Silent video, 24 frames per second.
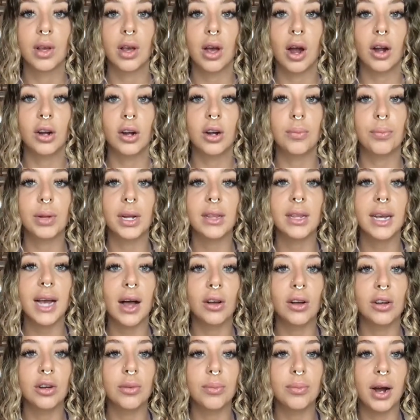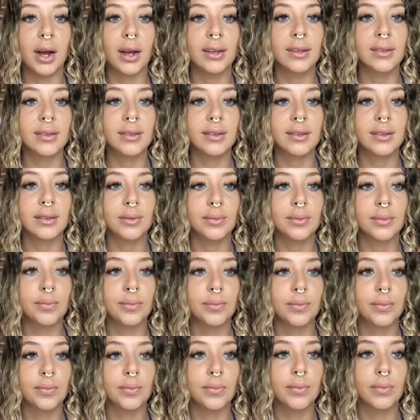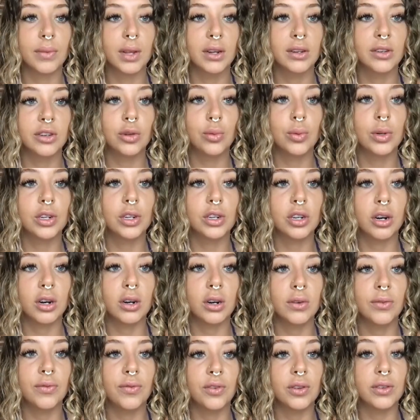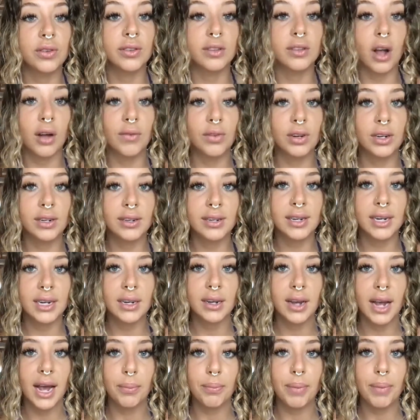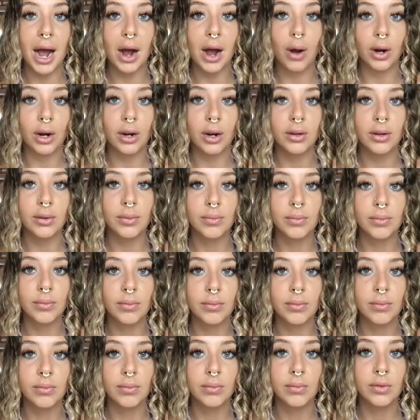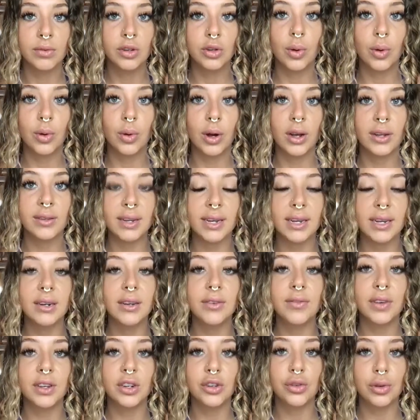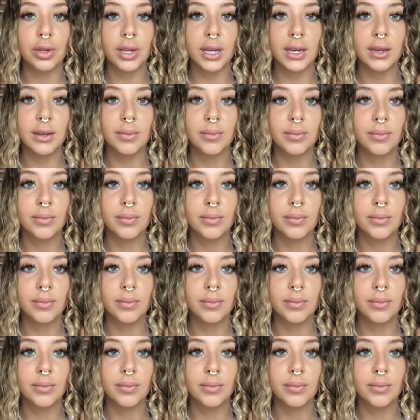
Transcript: are completely alchemized to return full sovereignty and power to us individually,